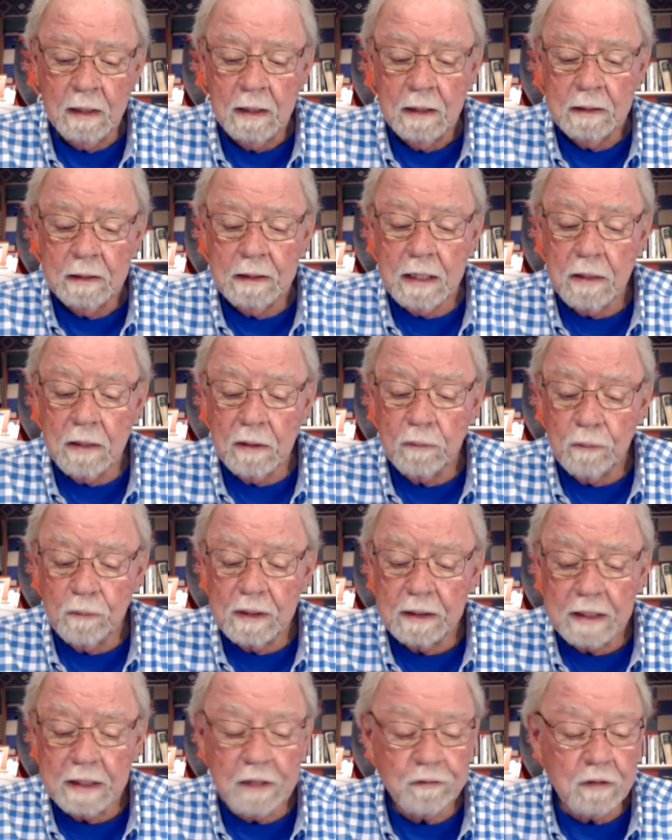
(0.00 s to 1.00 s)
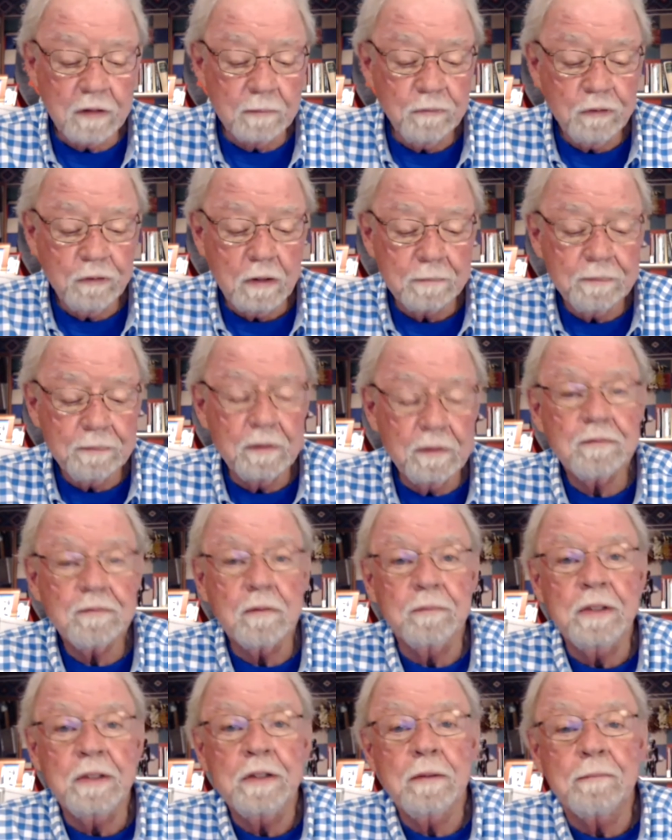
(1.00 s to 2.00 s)
Now, I realize I'm jumping
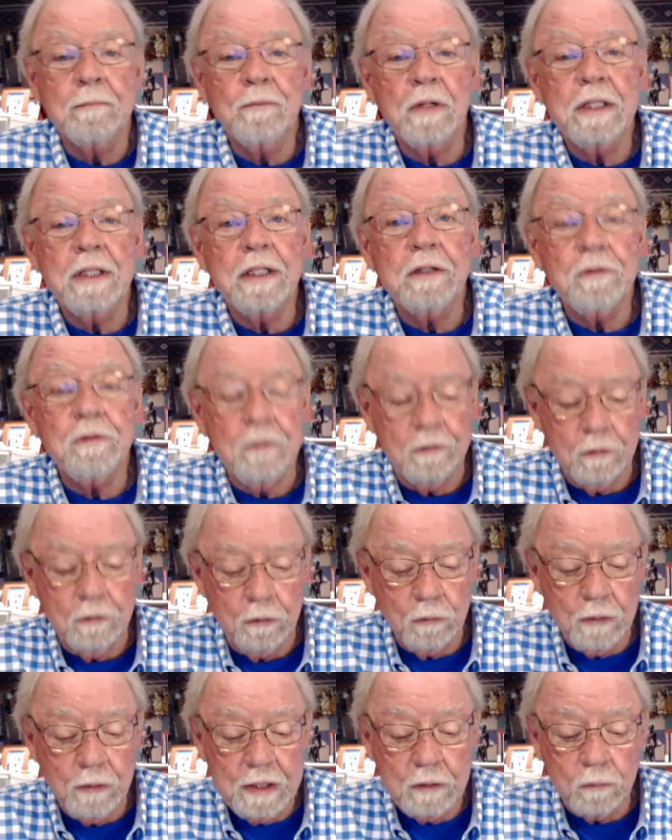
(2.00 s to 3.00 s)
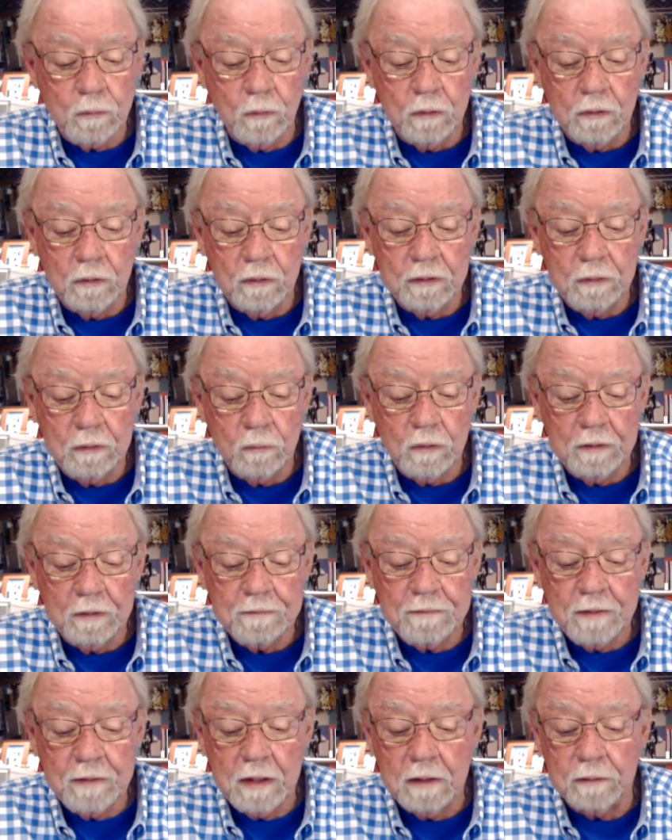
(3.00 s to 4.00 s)
from the Hebraic to the Greek world in what
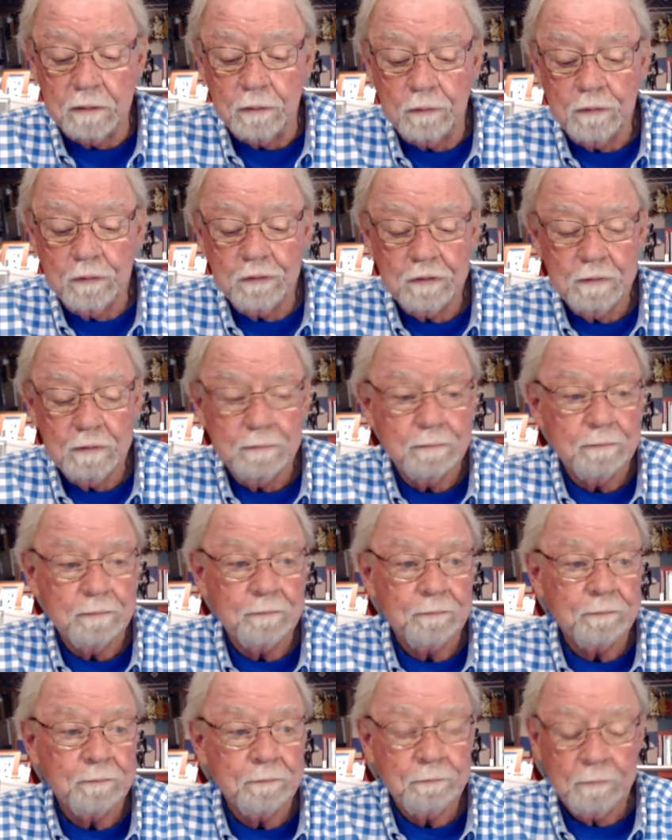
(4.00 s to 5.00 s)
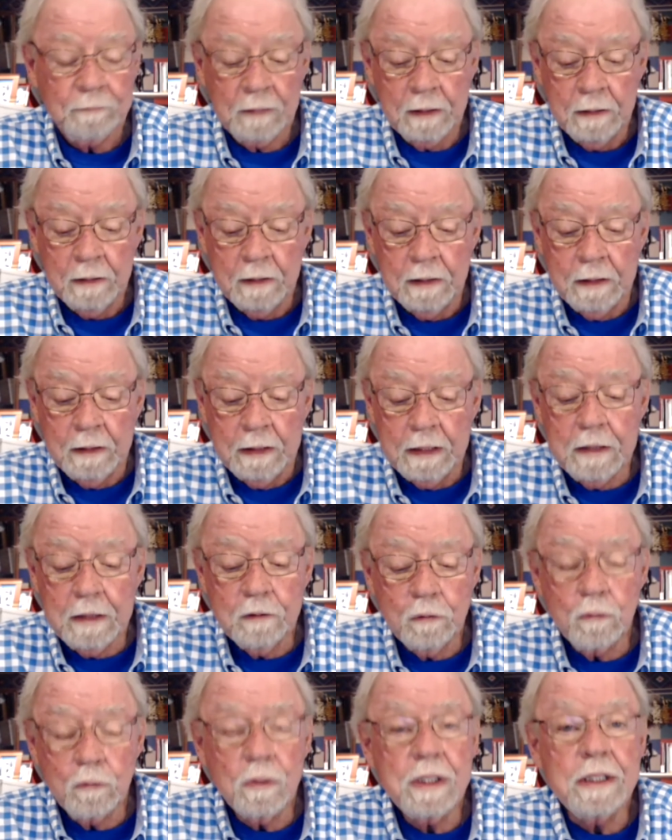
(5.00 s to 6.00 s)
follows. In
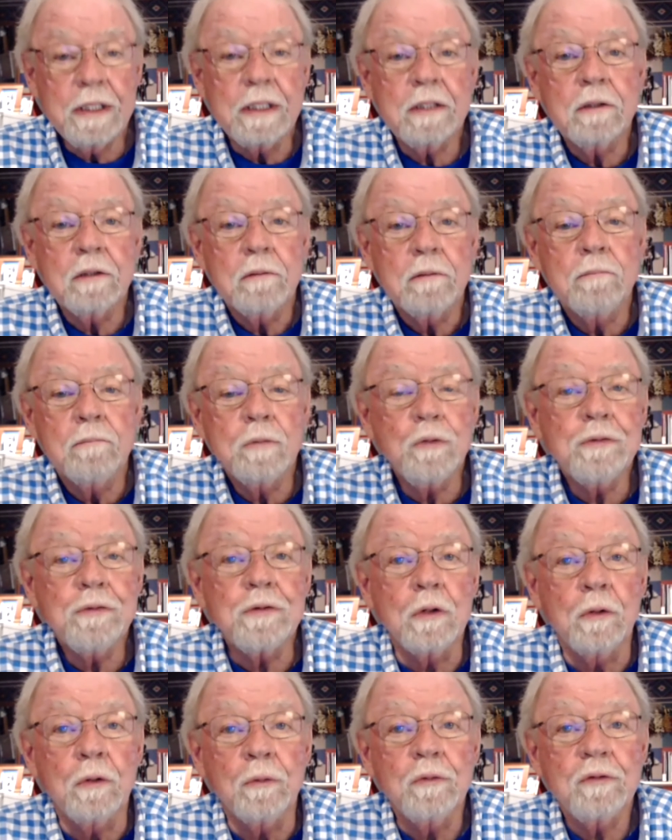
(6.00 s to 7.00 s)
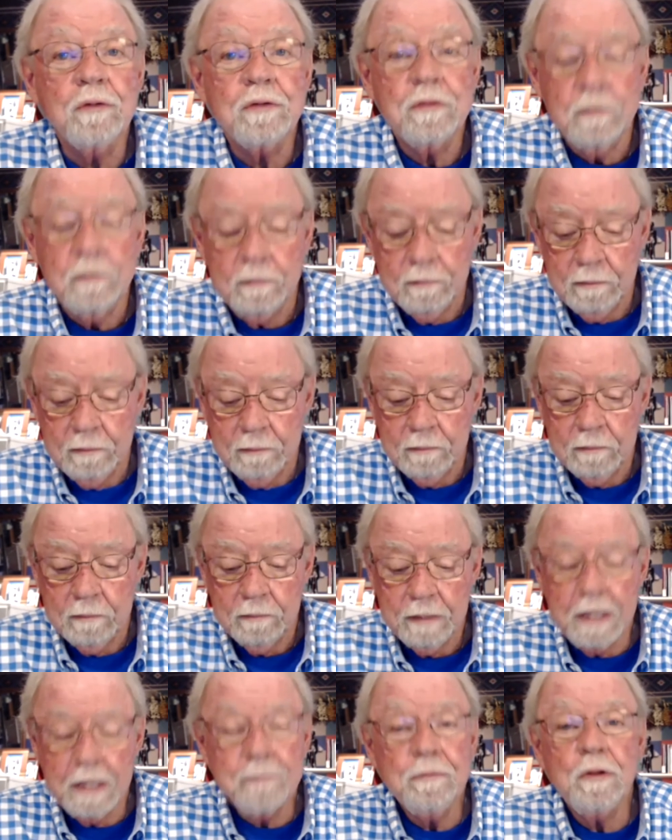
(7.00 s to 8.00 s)
Greek, muthos,
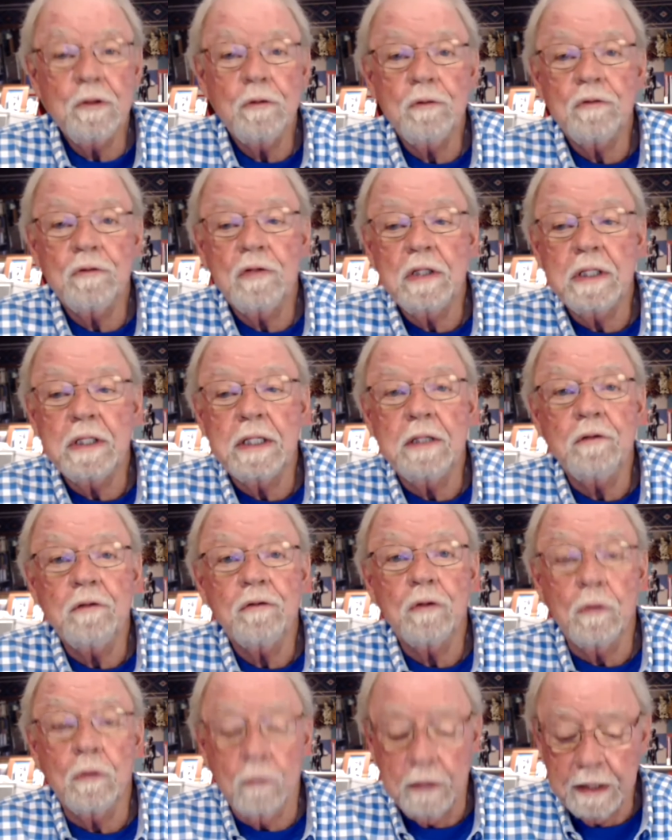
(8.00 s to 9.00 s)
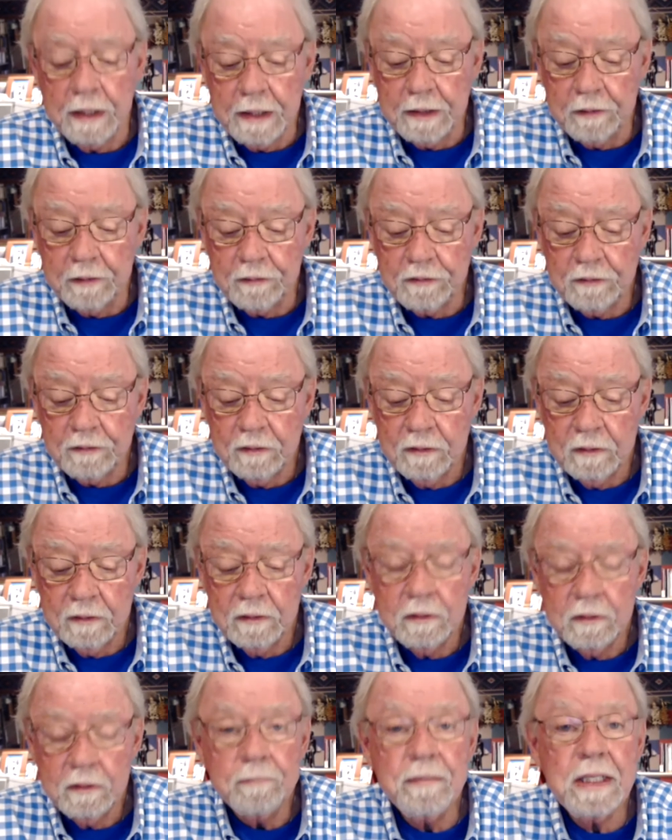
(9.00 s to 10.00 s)
M-U-T-H-O-S,
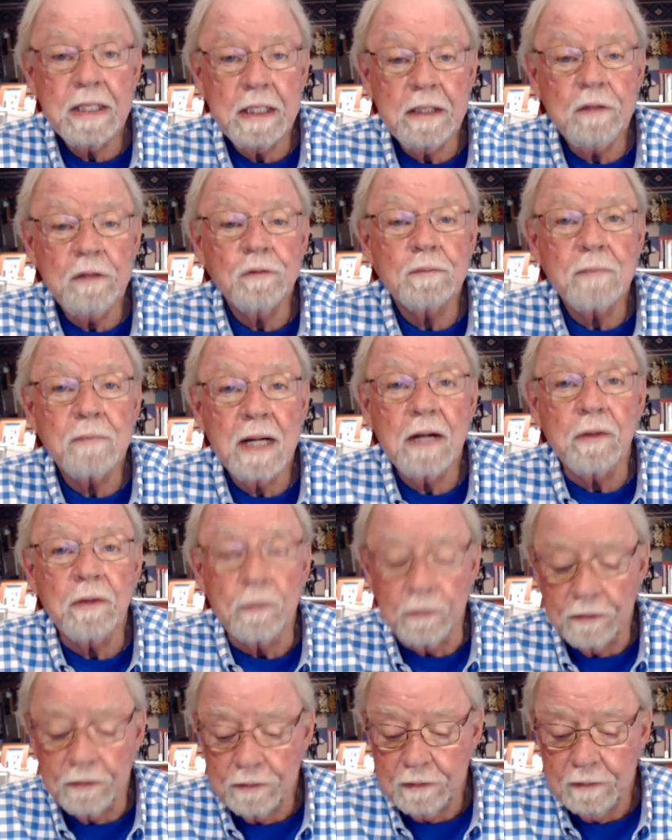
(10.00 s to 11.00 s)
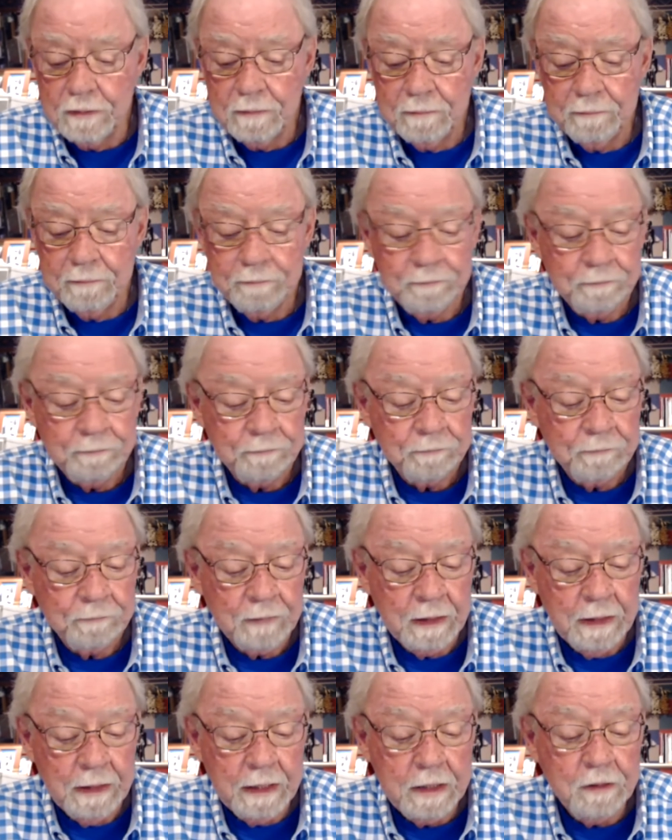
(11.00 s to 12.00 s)
means mouth,
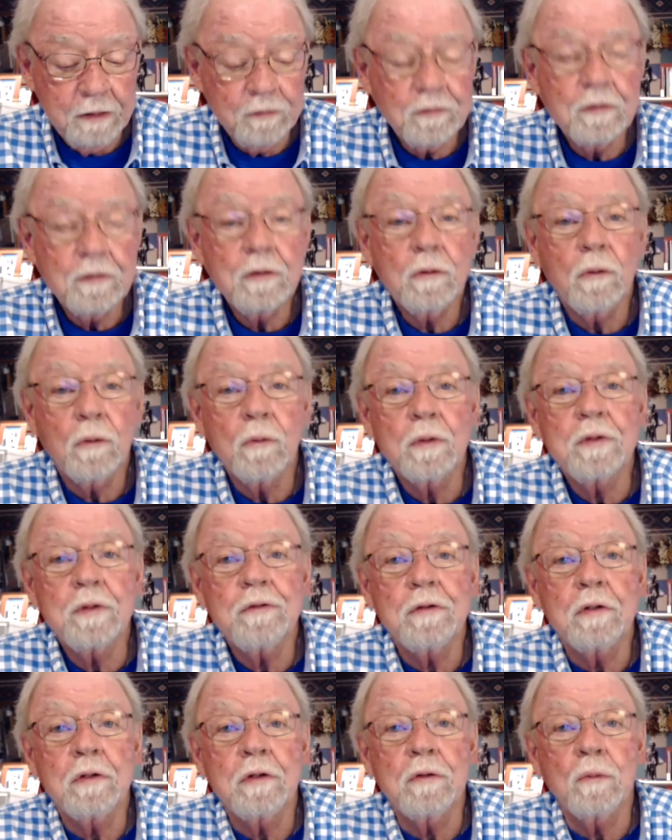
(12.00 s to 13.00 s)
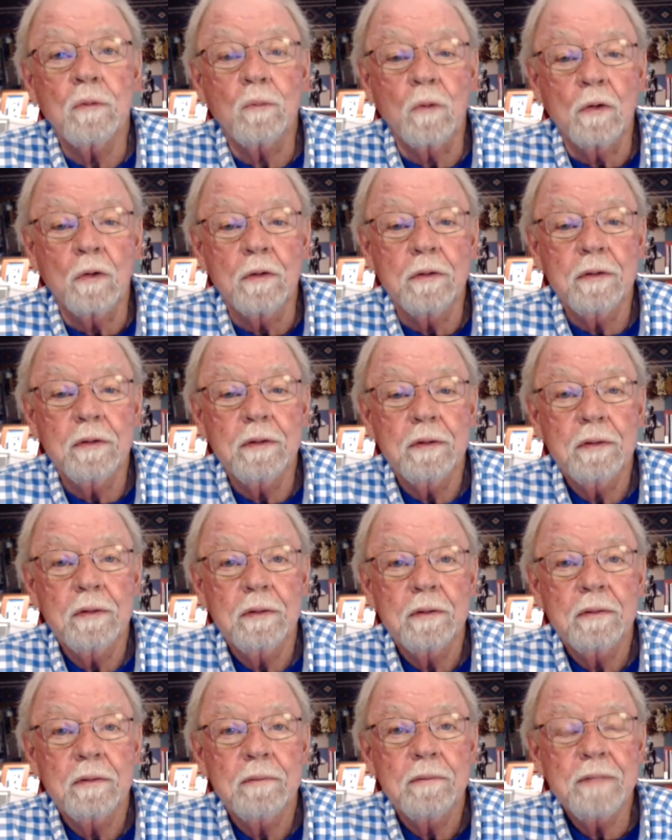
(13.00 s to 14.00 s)
and it's the origin of the word
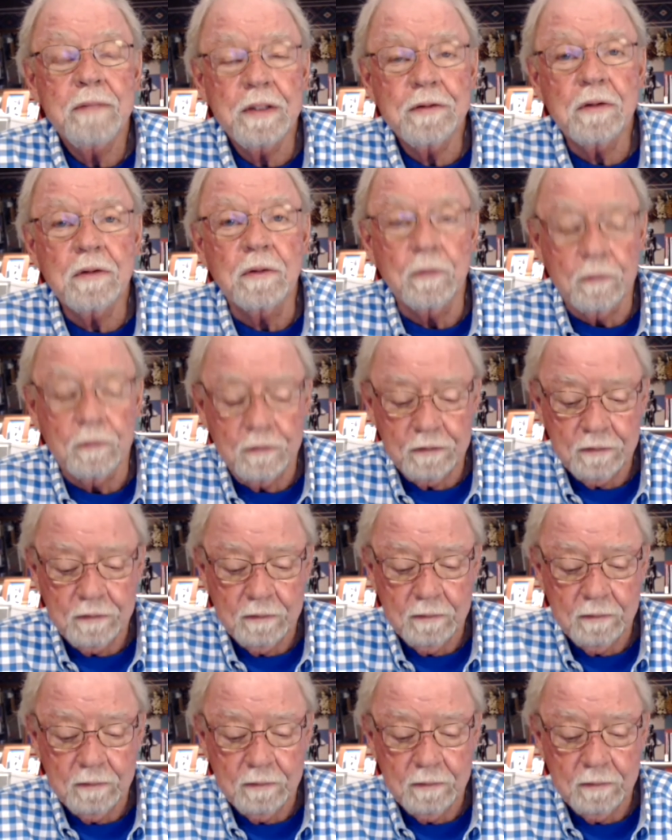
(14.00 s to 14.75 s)
mythos.